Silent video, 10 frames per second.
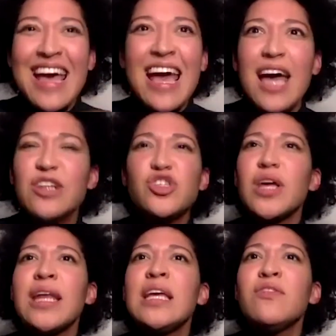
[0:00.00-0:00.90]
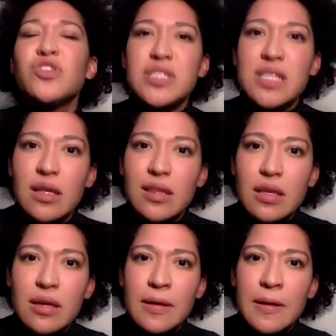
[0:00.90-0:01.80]
and she, and even the
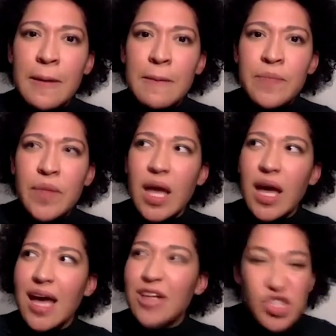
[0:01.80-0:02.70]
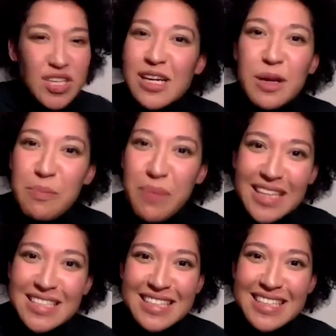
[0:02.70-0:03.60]
the, and she didn't
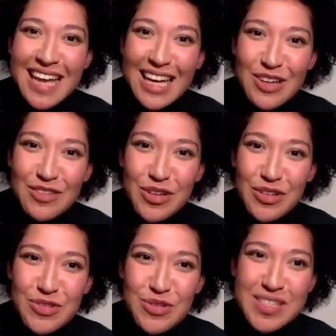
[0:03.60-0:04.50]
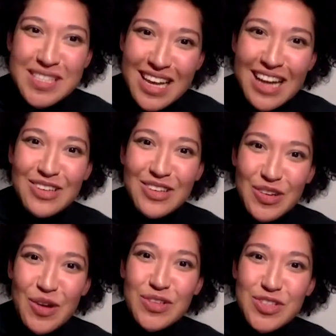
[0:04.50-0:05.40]
abandon any of her influences either. You
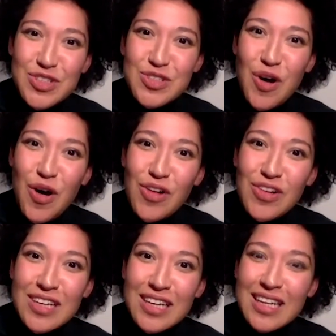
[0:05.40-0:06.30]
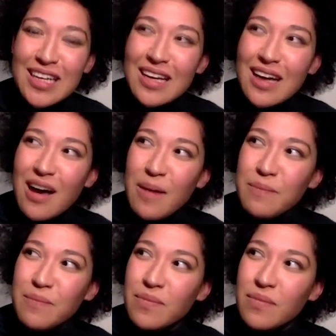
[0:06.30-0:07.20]
know, it's just all.
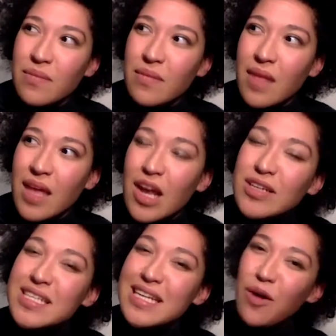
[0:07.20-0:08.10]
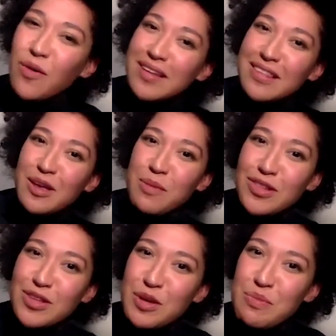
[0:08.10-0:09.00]
Um, and honestly, now when I think about
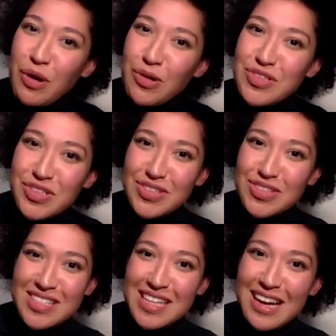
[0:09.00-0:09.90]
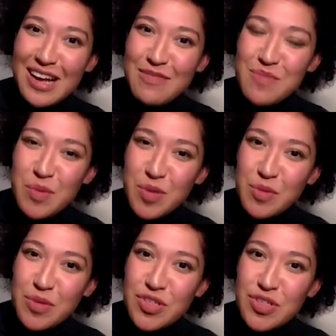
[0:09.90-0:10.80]
the composers that I'm, I'm
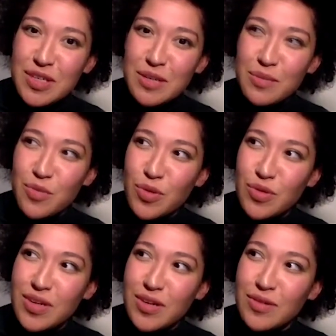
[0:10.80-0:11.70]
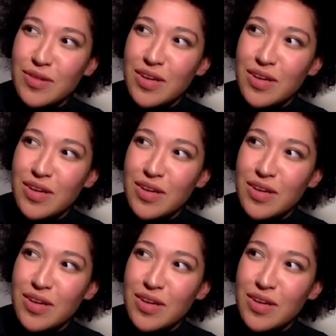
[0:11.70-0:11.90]
commissioning more, you know,